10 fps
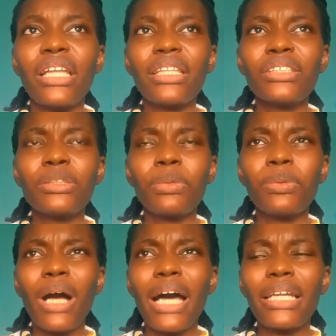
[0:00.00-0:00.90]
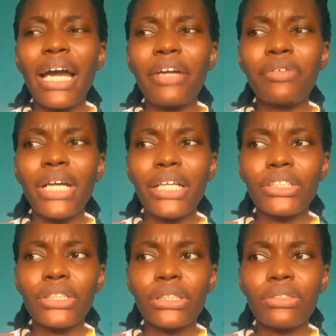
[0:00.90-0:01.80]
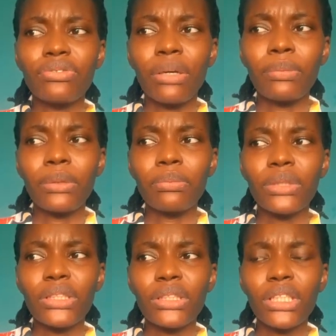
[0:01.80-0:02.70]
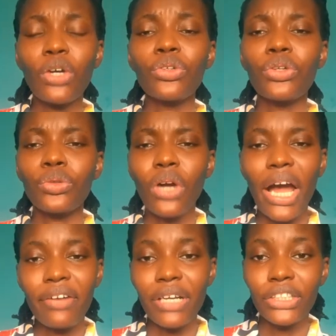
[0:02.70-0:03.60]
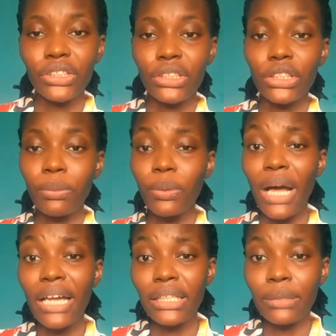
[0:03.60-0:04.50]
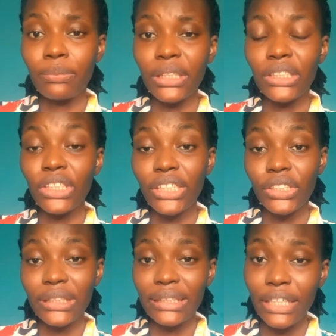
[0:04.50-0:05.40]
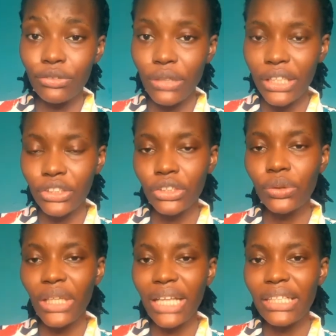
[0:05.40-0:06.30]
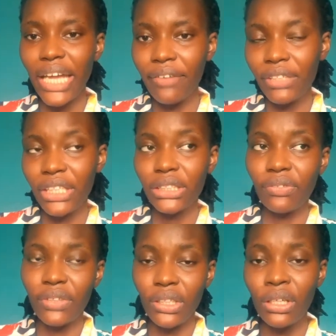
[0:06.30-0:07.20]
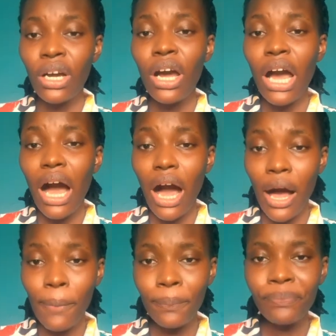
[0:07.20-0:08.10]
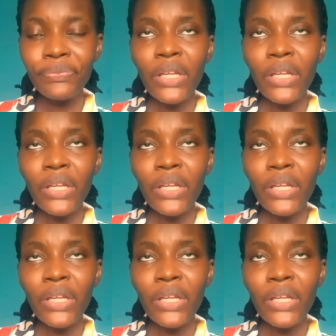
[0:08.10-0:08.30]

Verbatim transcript: i think some people had eye reaction if i'm not mistaken oh no not eye reaction some people had um injection site reaction so yeah the heaviness of the arm